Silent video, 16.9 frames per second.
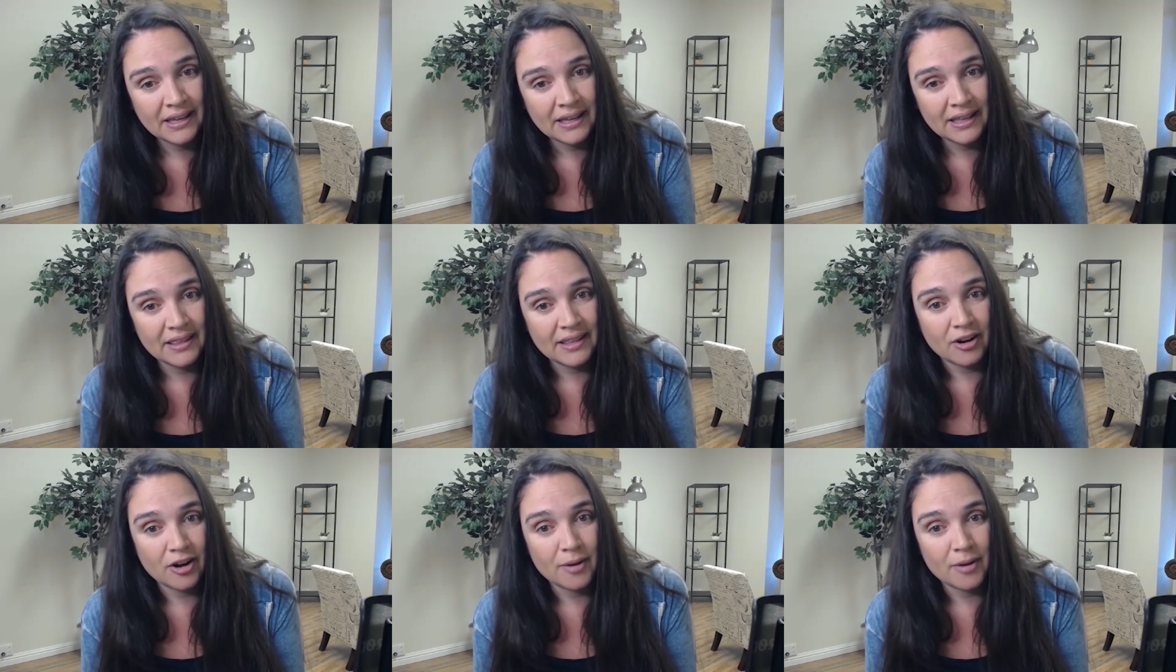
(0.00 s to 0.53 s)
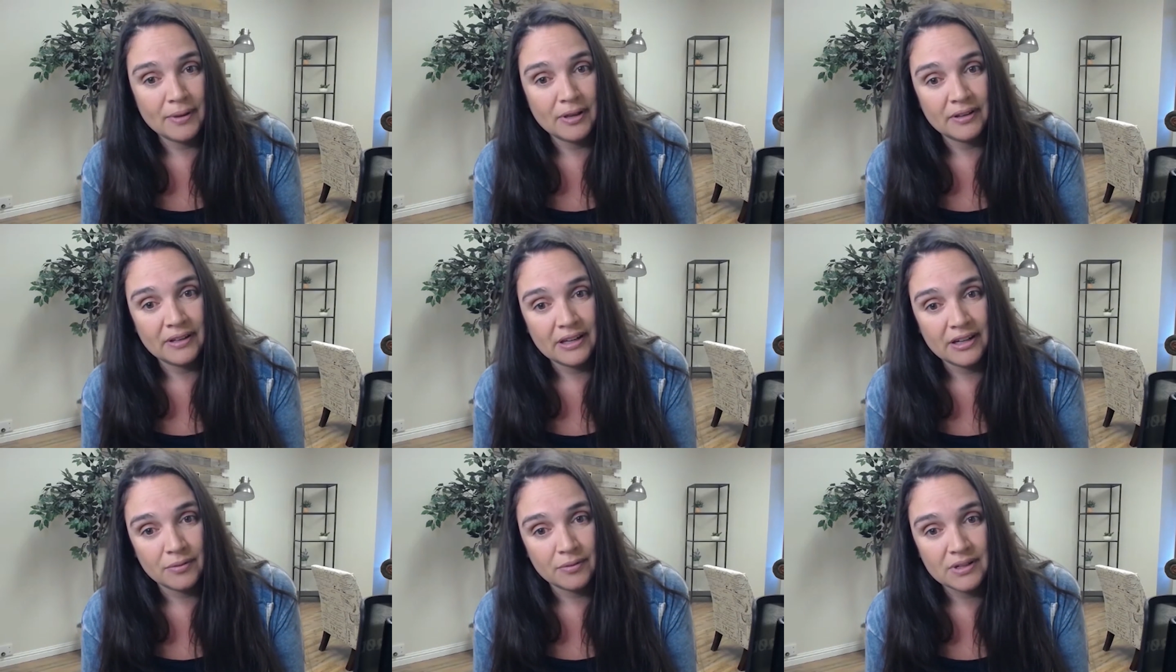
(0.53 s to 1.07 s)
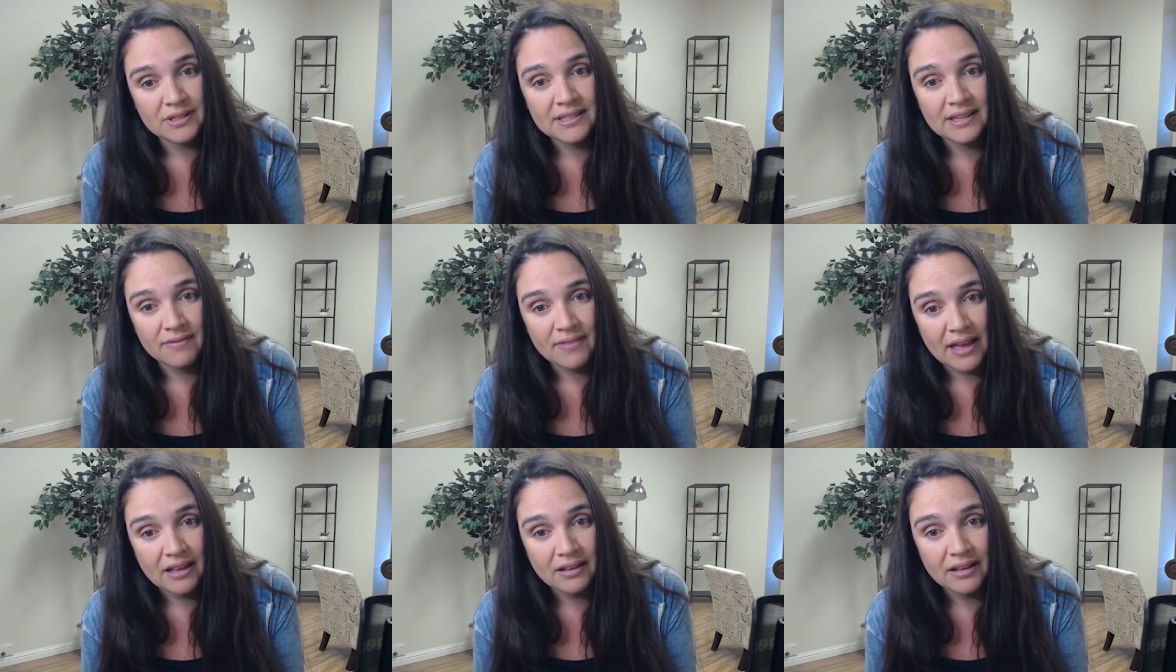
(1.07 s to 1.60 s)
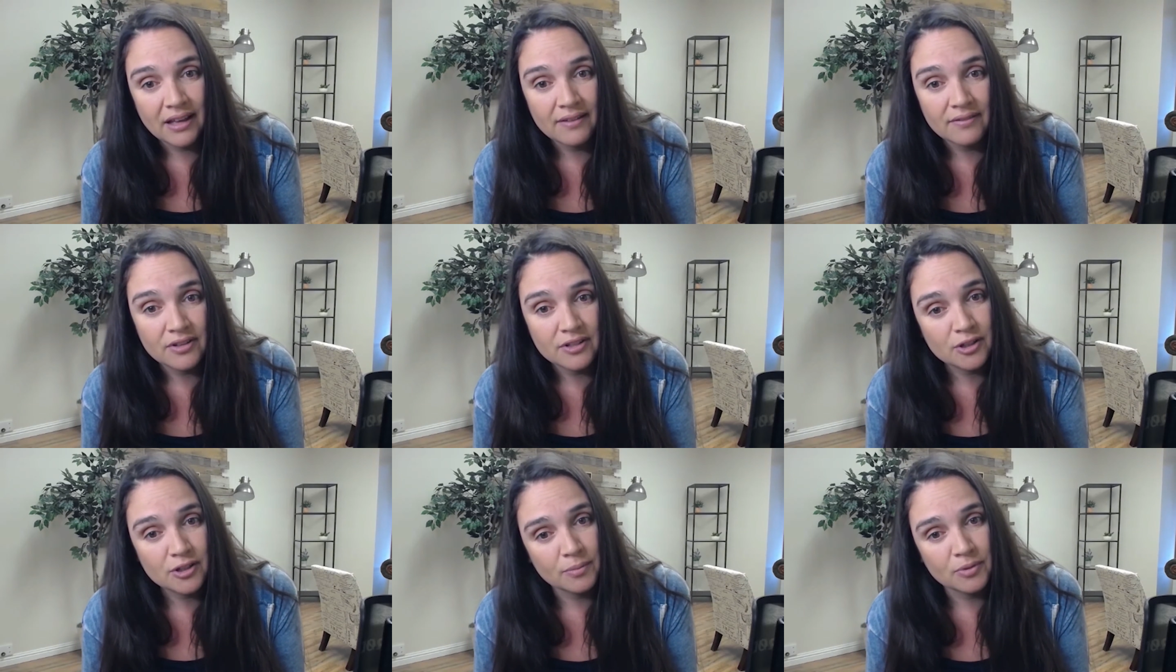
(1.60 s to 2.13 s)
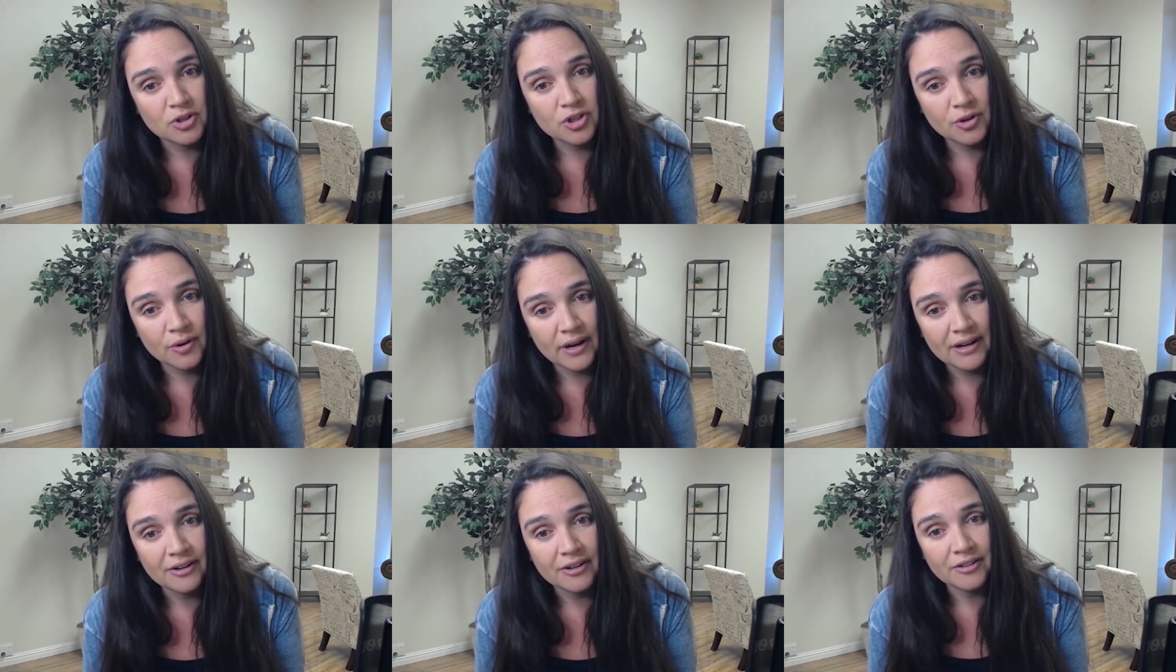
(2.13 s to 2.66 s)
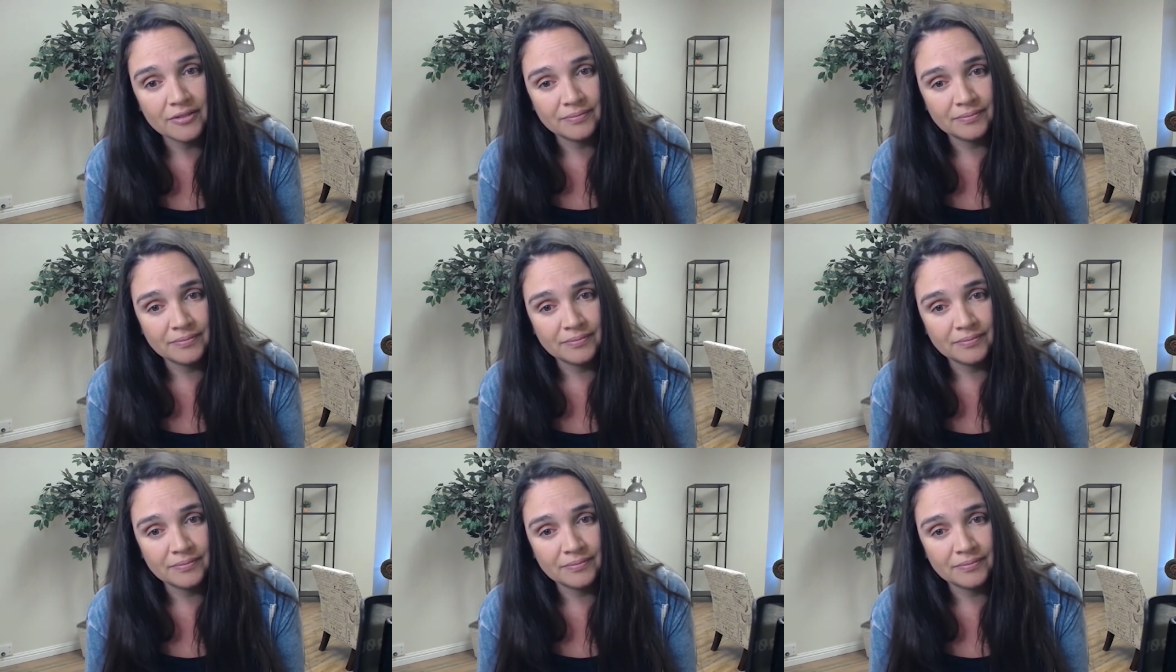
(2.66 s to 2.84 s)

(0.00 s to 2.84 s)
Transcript: then our ability to receive that love is so much greater.